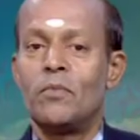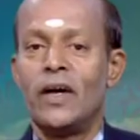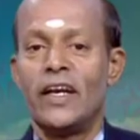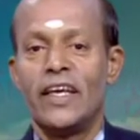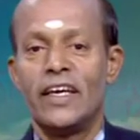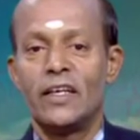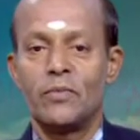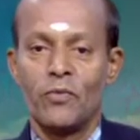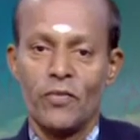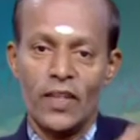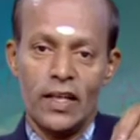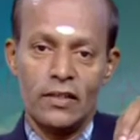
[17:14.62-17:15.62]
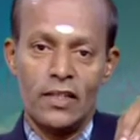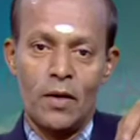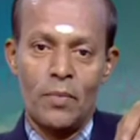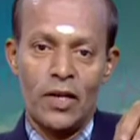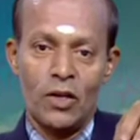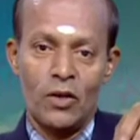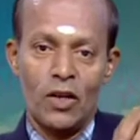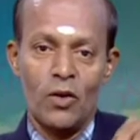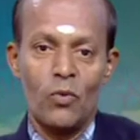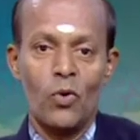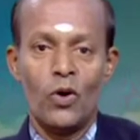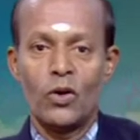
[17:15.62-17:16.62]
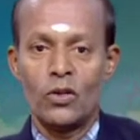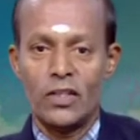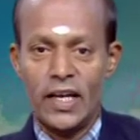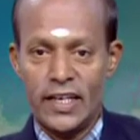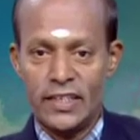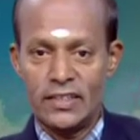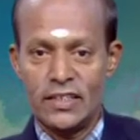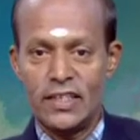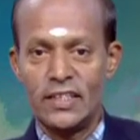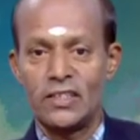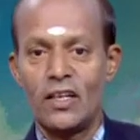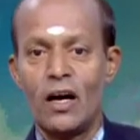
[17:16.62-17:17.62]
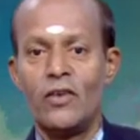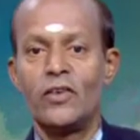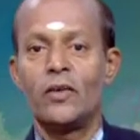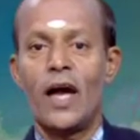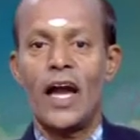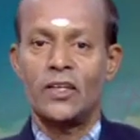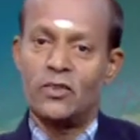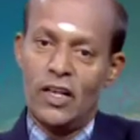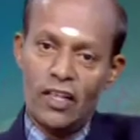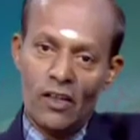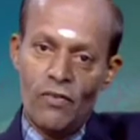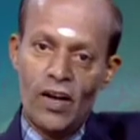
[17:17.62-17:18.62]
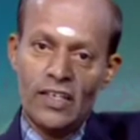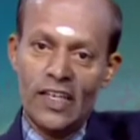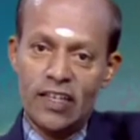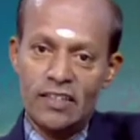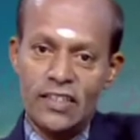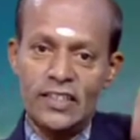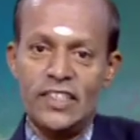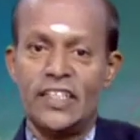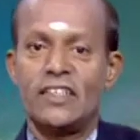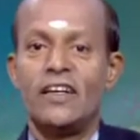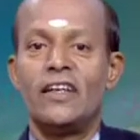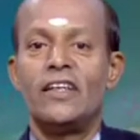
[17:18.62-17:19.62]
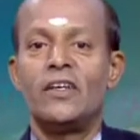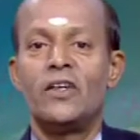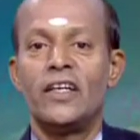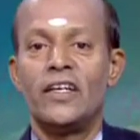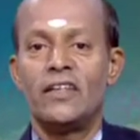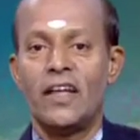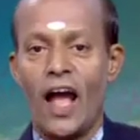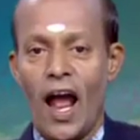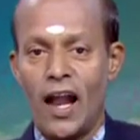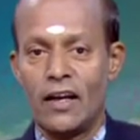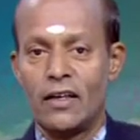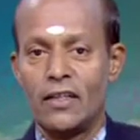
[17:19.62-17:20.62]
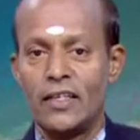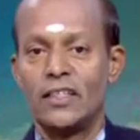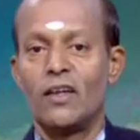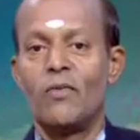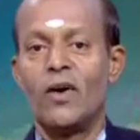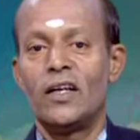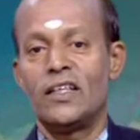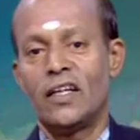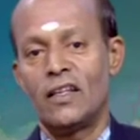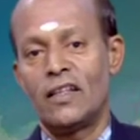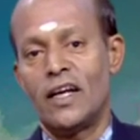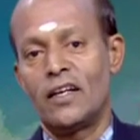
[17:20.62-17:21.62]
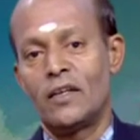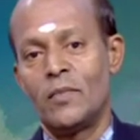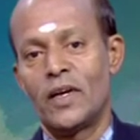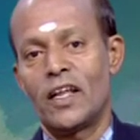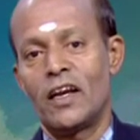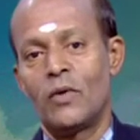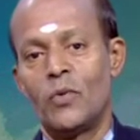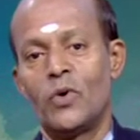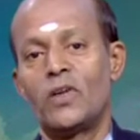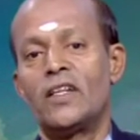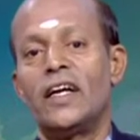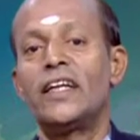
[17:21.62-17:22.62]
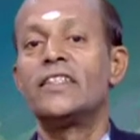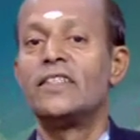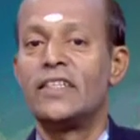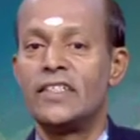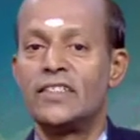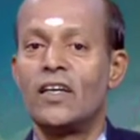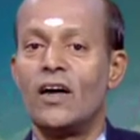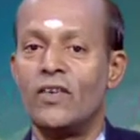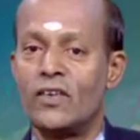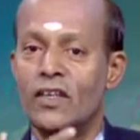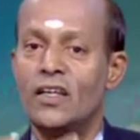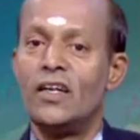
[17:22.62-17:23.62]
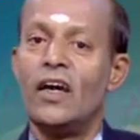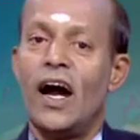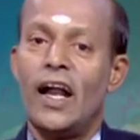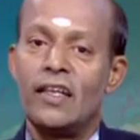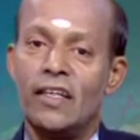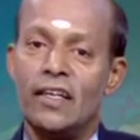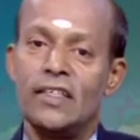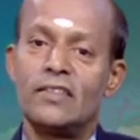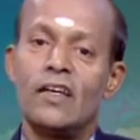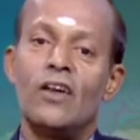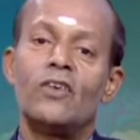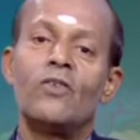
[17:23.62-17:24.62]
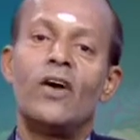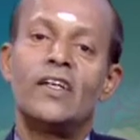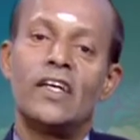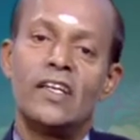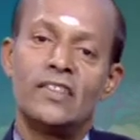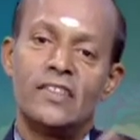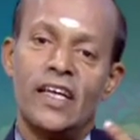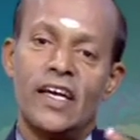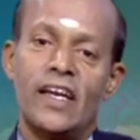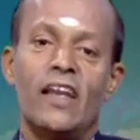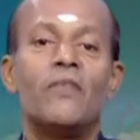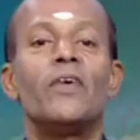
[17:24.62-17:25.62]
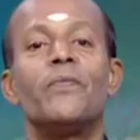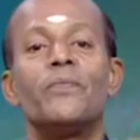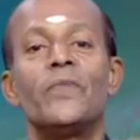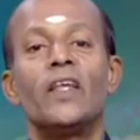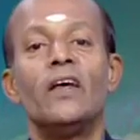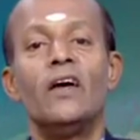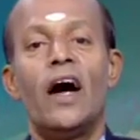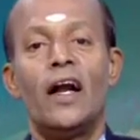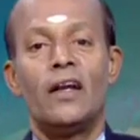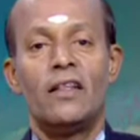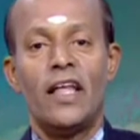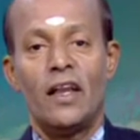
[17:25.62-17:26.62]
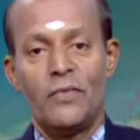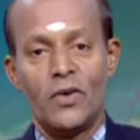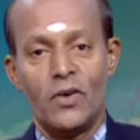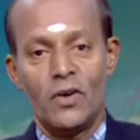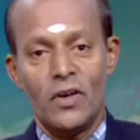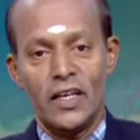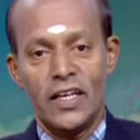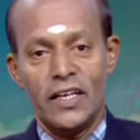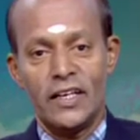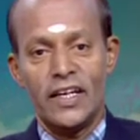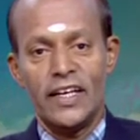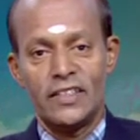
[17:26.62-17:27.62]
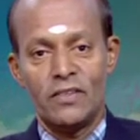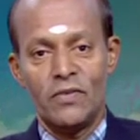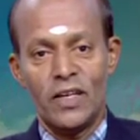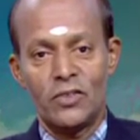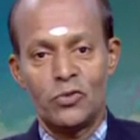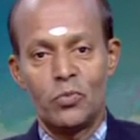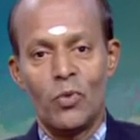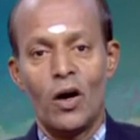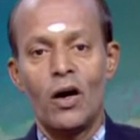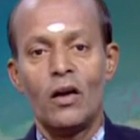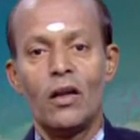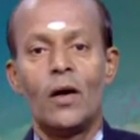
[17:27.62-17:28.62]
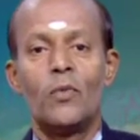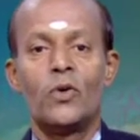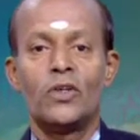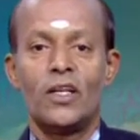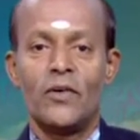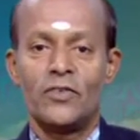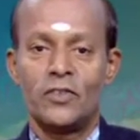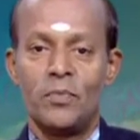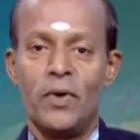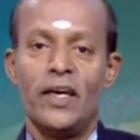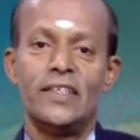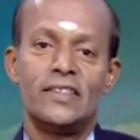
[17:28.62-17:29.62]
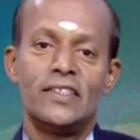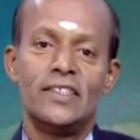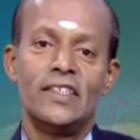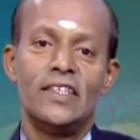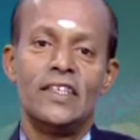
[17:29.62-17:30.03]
mining, the particular ore that is dissolved, actually the water is injected into it, and in the water that mineral ore that is dissolved, and the dissolved water is taken away, and therefore, it needs a very small amount of space,